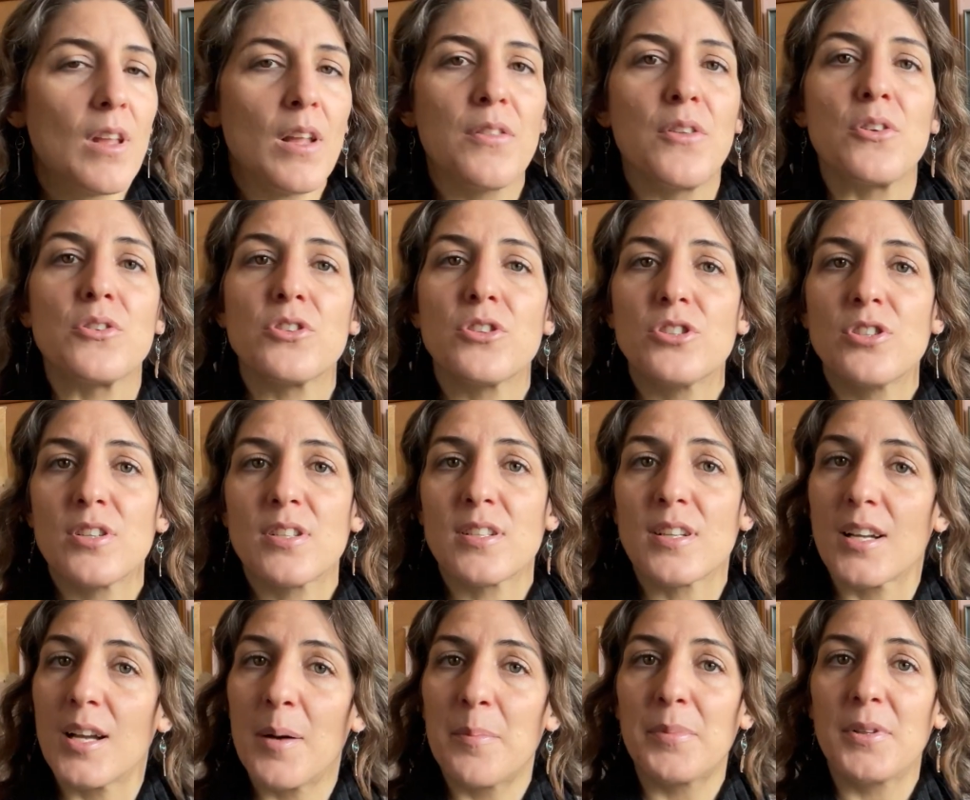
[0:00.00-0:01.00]
Those are just a
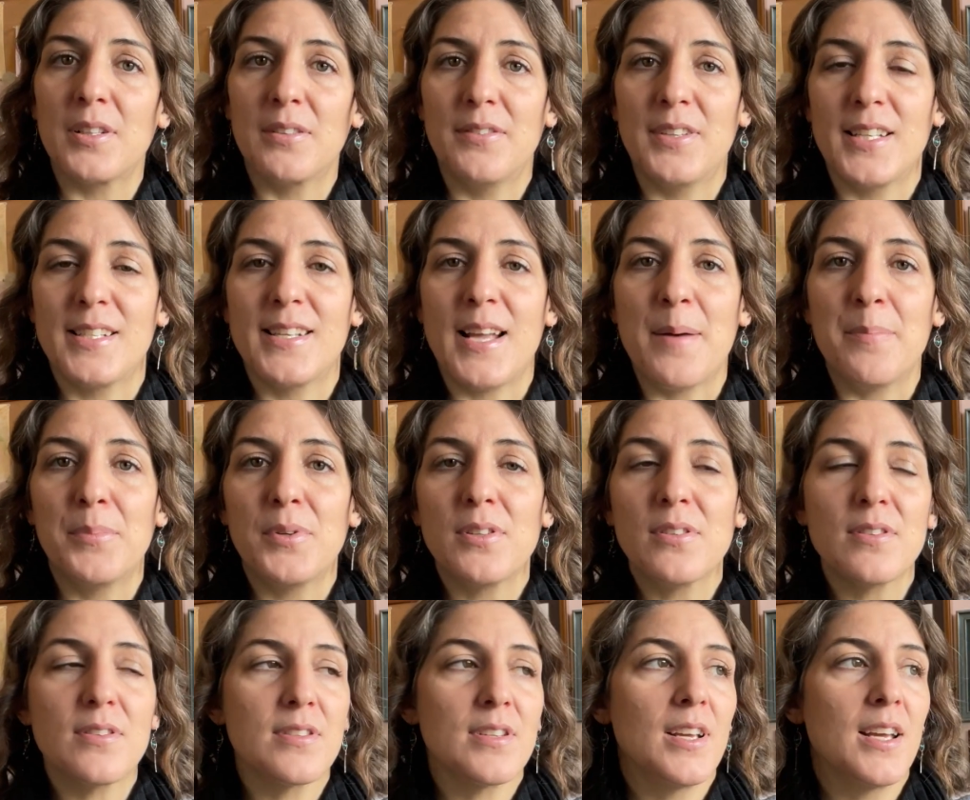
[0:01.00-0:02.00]
couple of
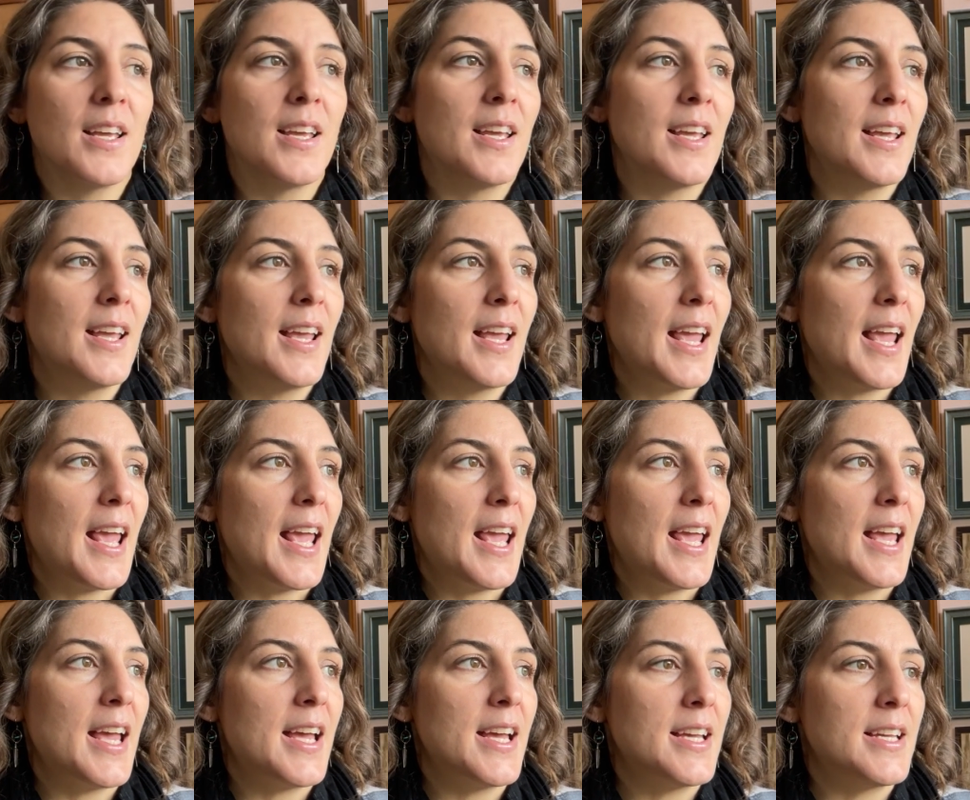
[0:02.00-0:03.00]
examples.
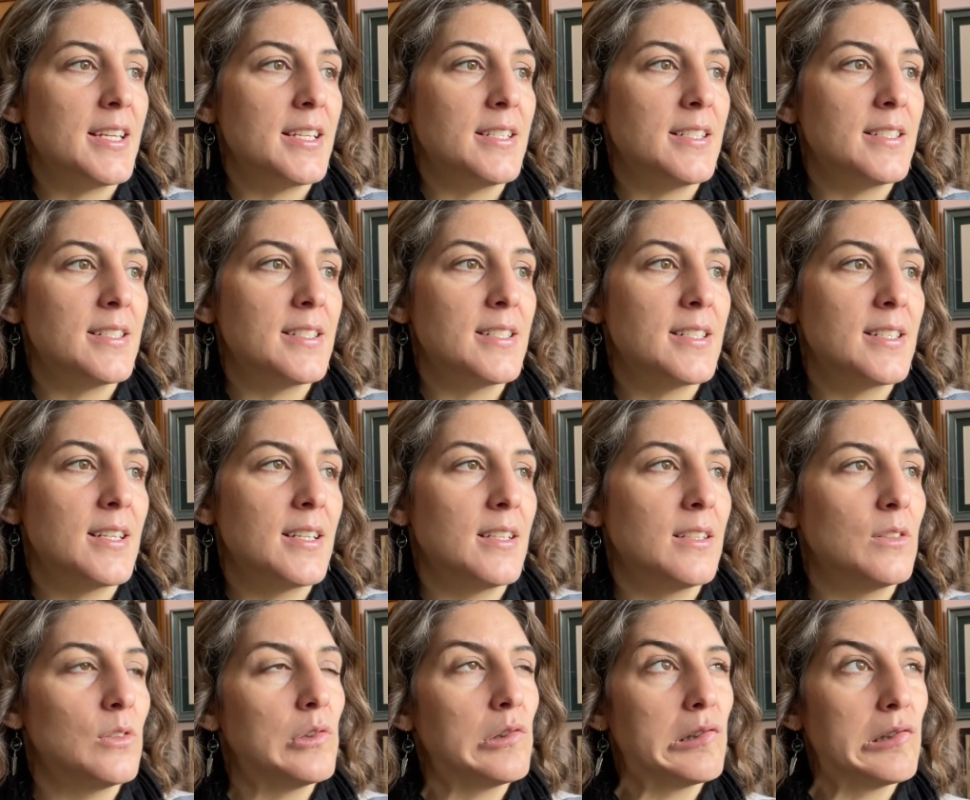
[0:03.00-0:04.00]
And
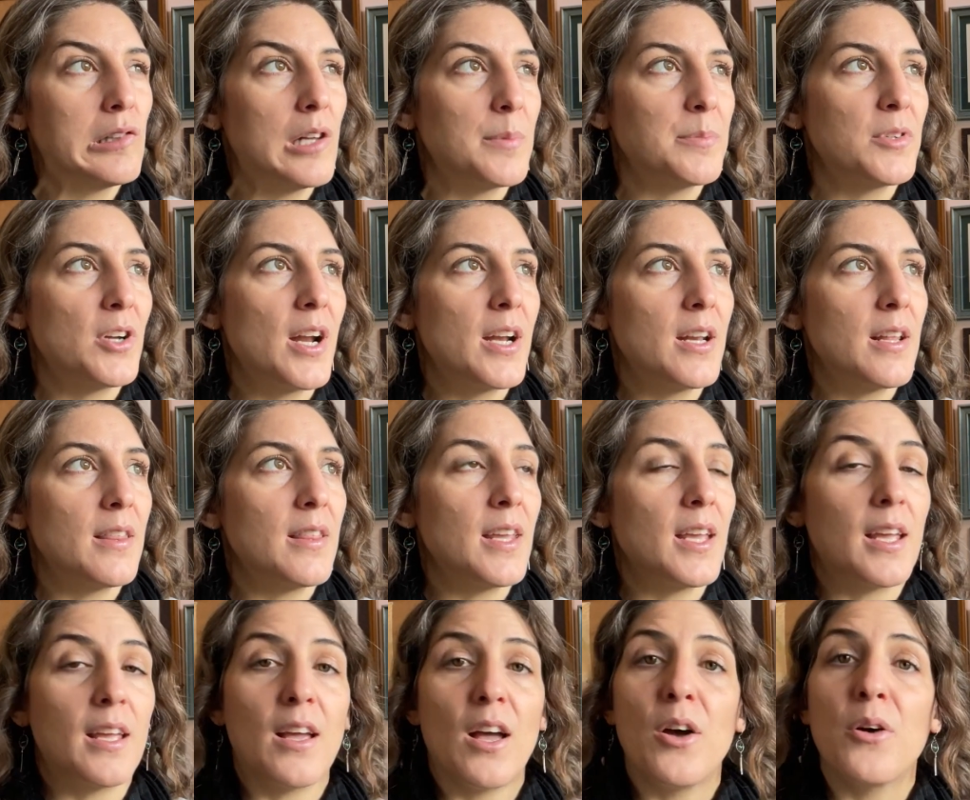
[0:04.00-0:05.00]
I'm trying to
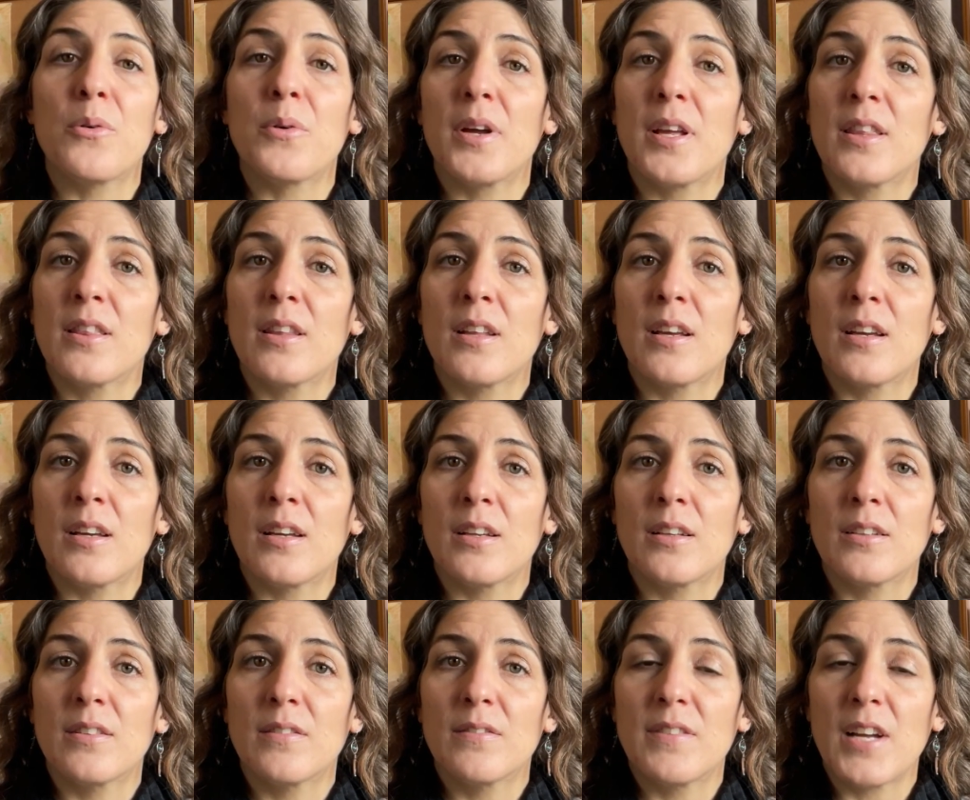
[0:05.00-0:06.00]
think, in the
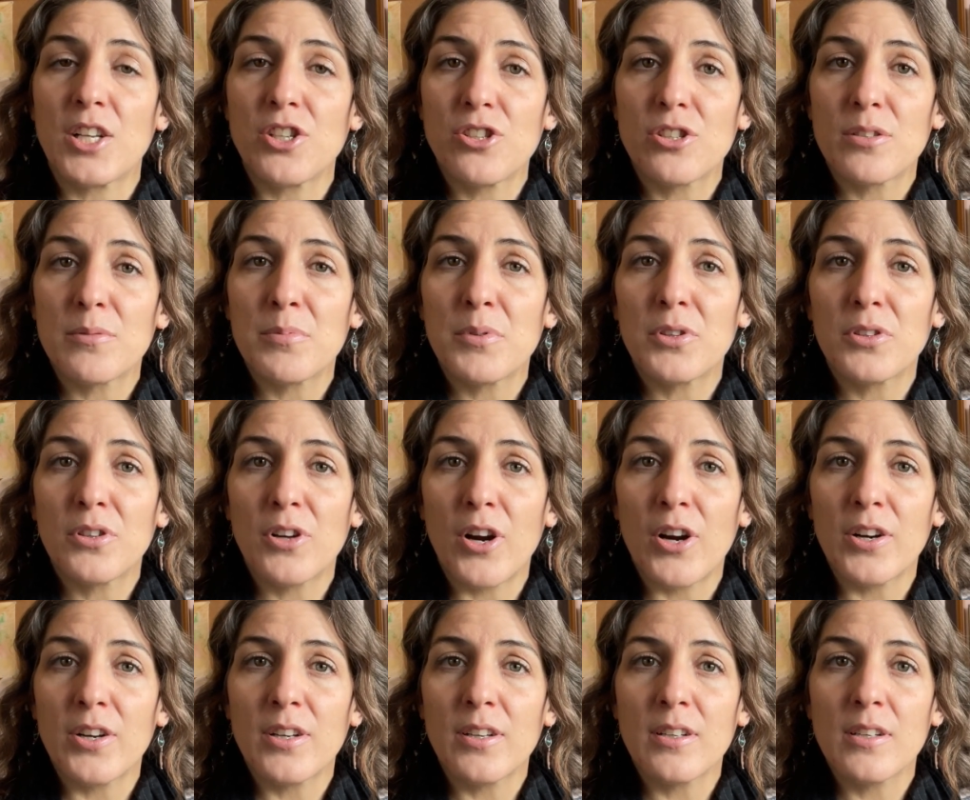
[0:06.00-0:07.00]
vegetable
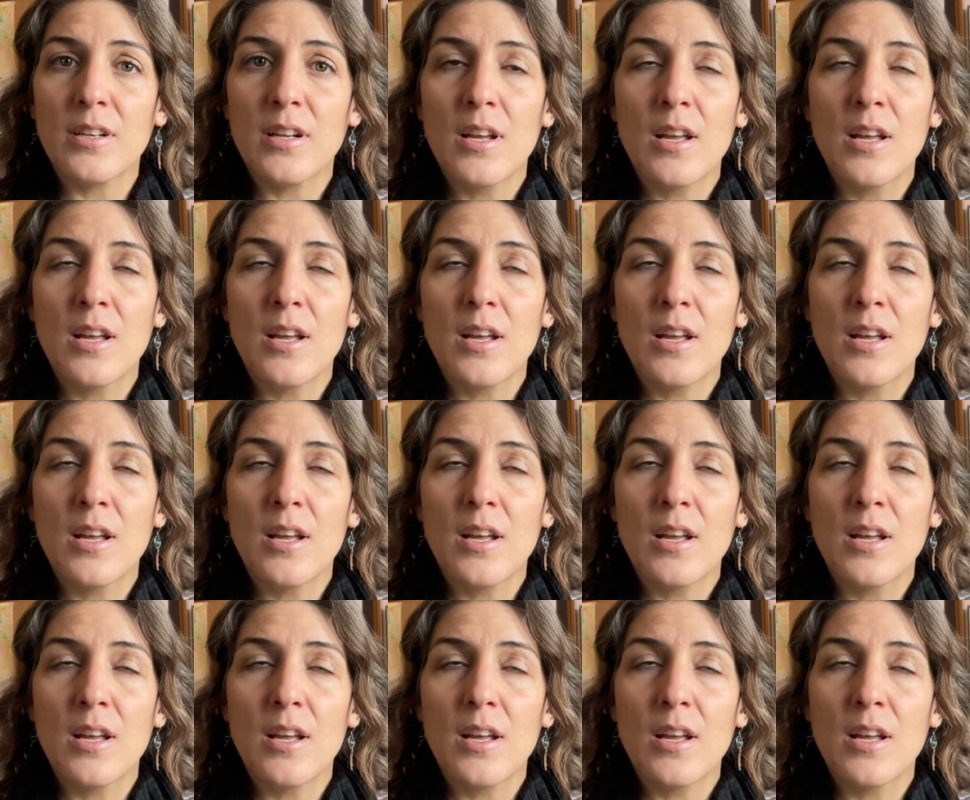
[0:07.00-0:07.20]
garden,